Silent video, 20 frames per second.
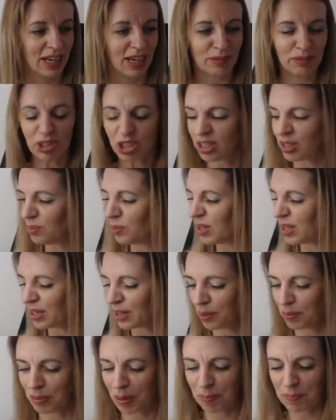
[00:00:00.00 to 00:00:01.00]
I'm trying to
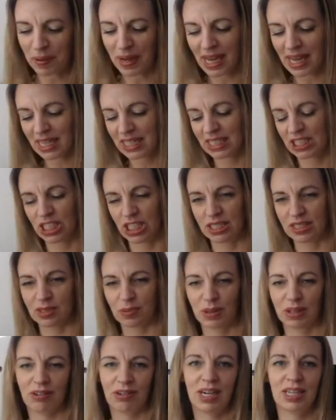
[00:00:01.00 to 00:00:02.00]
work on my packaging,
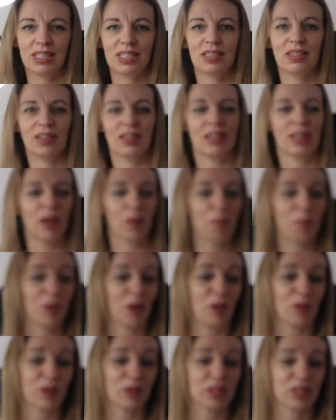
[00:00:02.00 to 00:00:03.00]
so we're creating our little
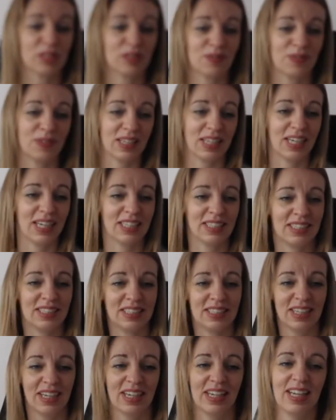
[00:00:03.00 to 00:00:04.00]
box for this.